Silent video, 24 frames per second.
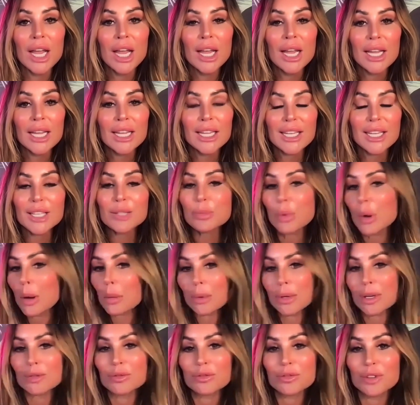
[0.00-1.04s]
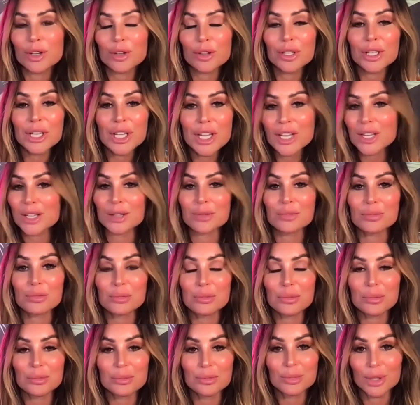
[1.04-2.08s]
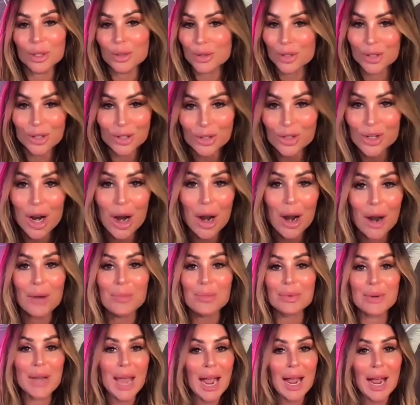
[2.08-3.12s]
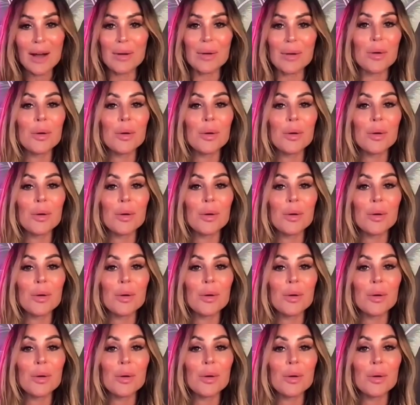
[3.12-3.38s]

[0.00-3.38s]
he's probably in fear that he could lose his job now,